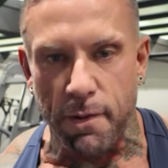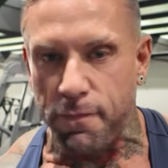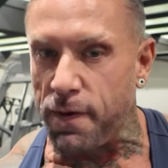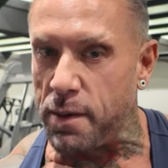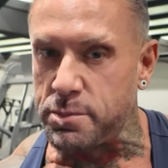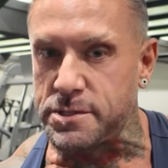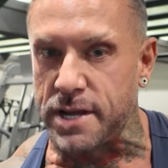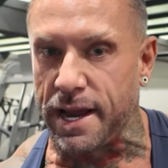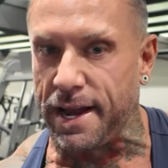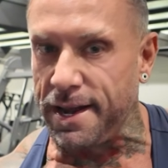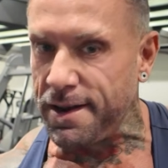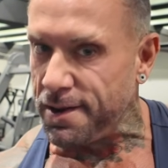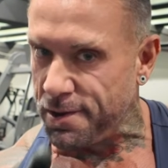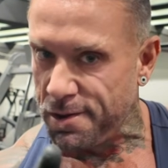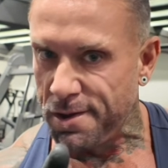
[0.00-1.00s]
your thumbs
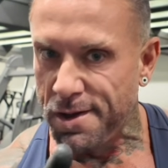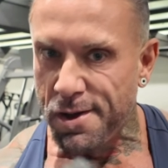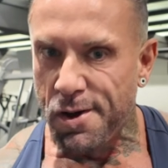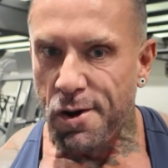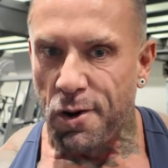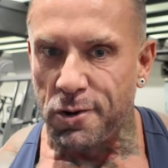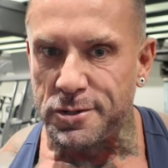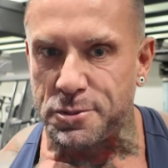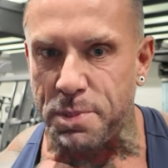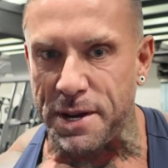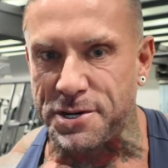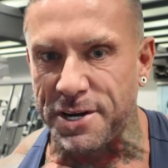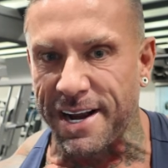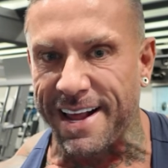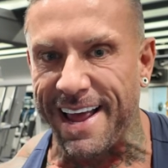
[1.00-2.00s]
in on
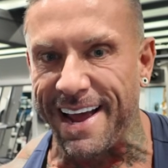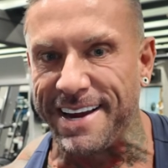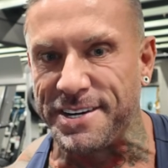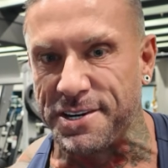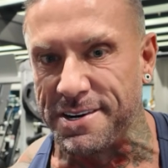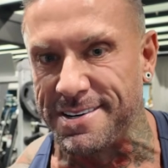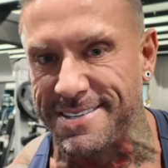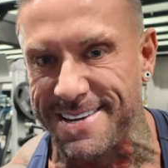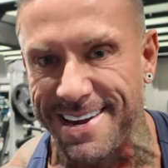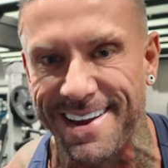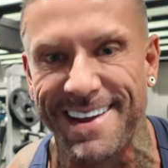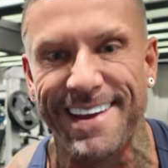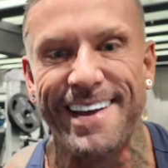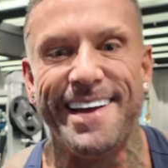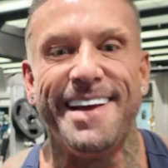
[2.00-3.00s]
special occasions.
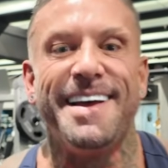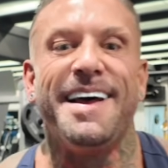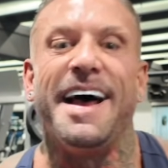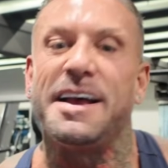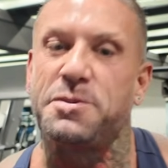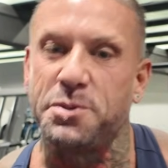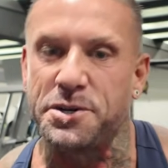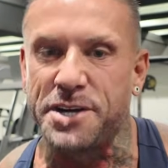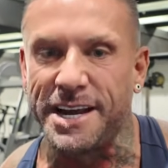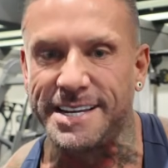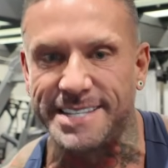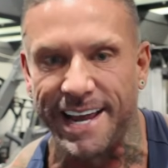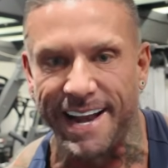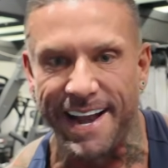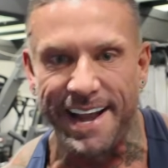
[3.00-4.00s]
That's what she
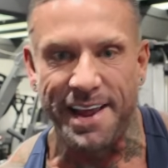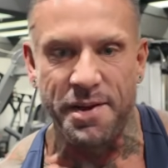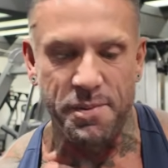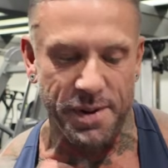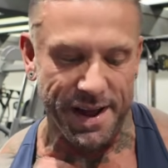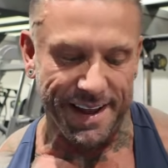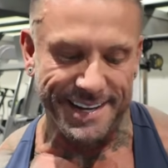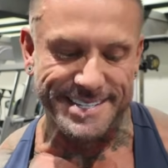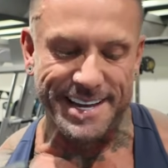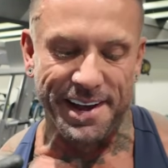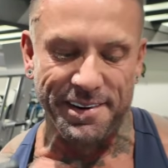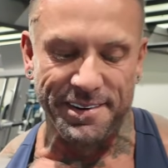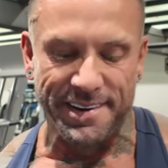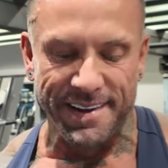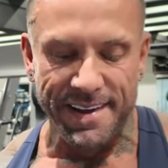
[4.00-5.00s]
said anyway.
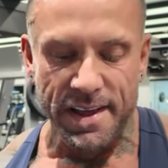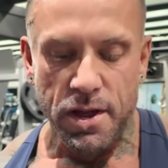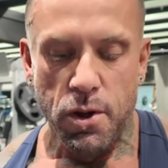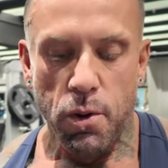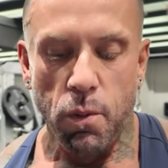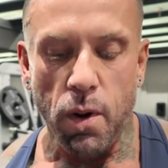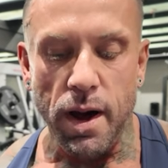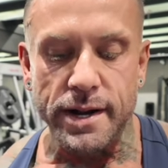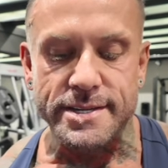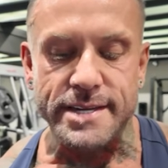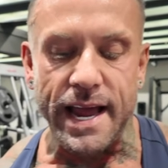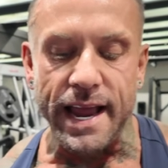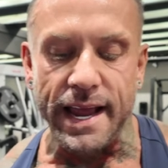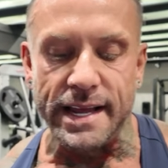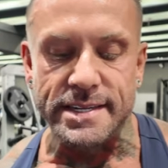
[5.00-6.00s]
So what I'd
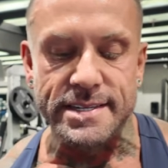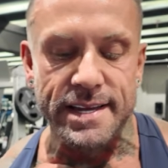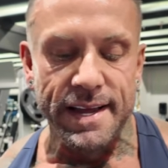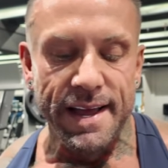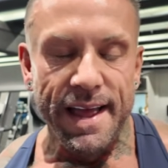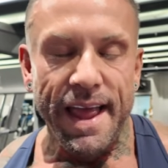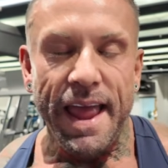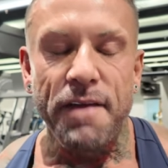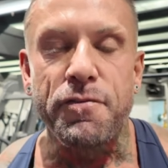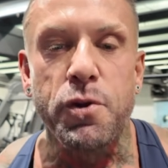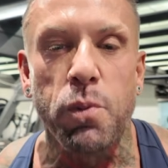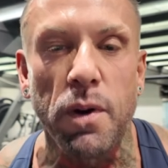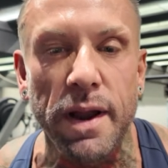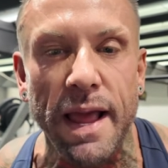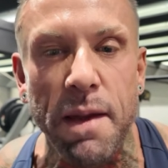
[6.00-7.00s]
say is, if
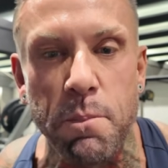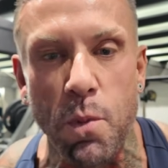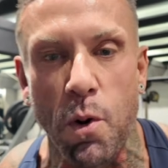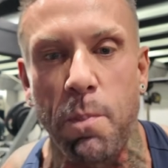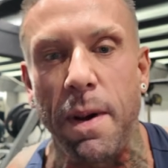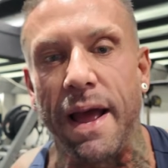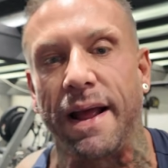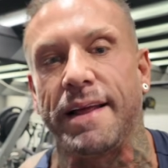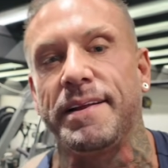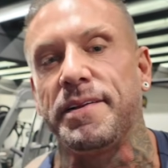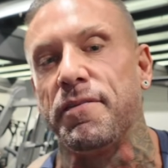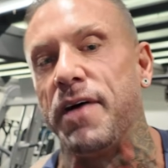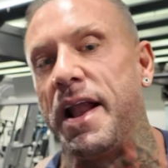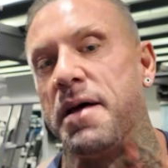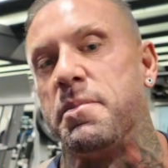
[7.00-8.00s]
you want to get more back
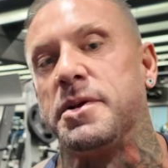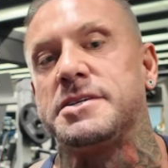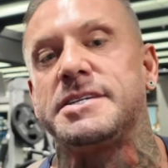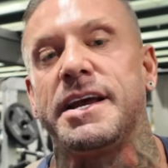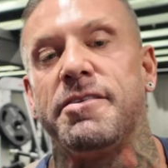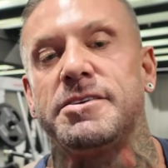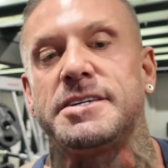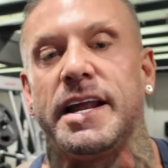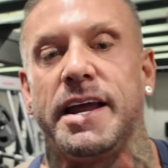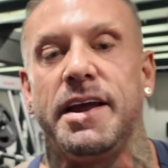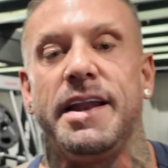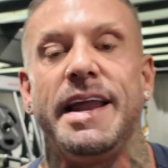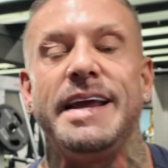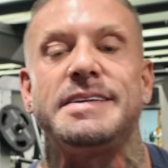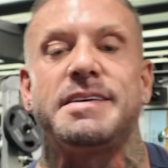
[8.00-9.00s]
development seriously,
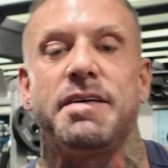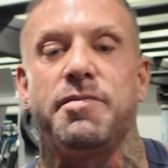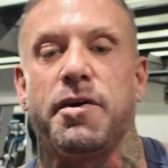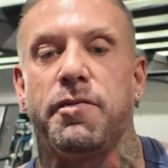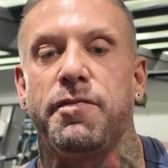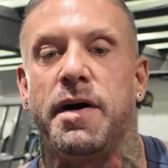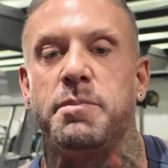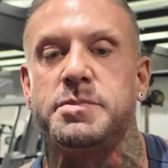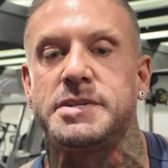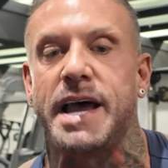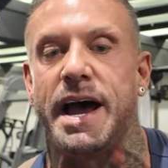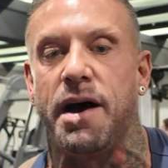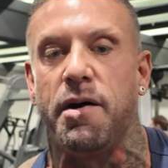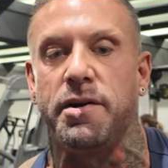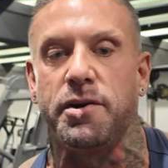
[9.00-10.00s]
you need to have your thumbs
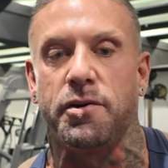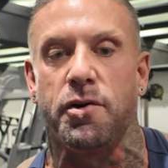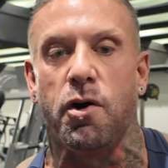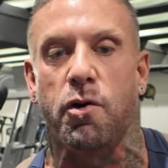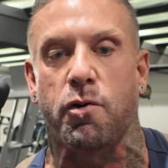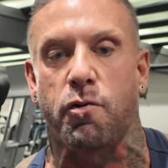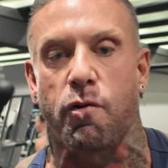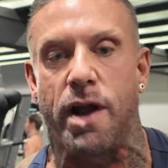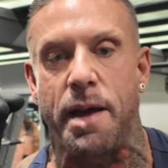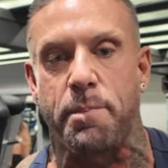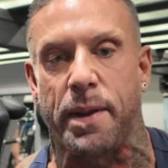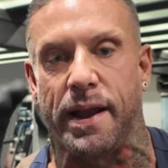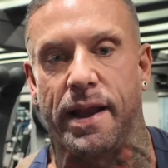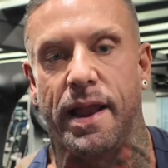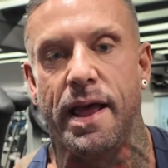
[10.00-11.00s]
out and you're not
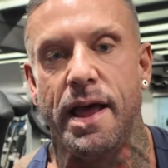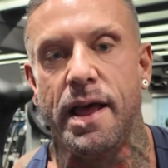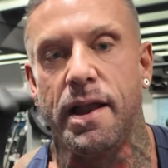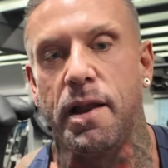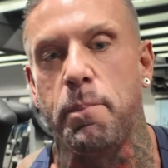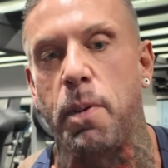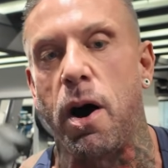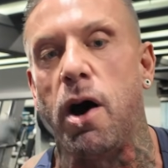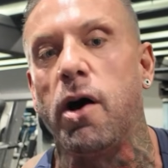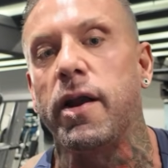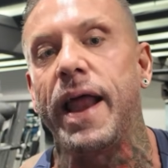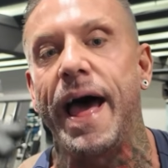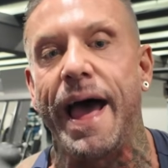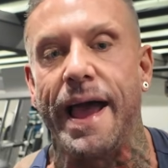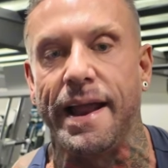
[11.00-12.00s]
grabbing the bar or
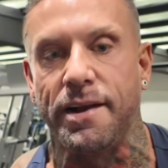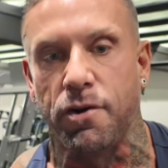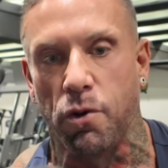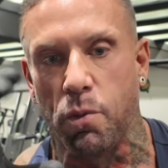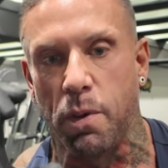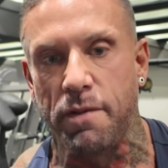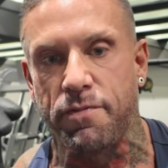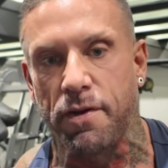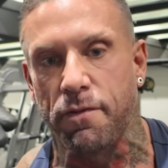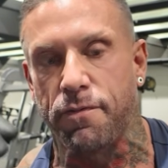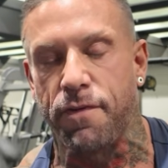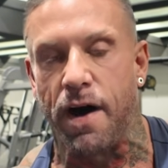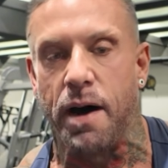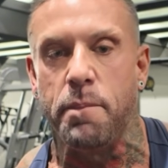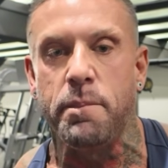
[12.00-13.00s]
the handle with your
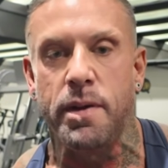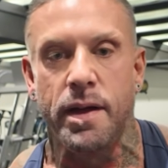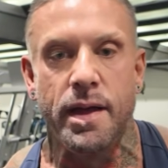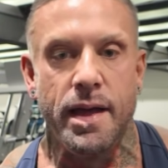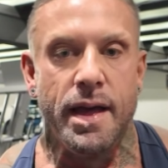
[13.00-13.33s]
thumb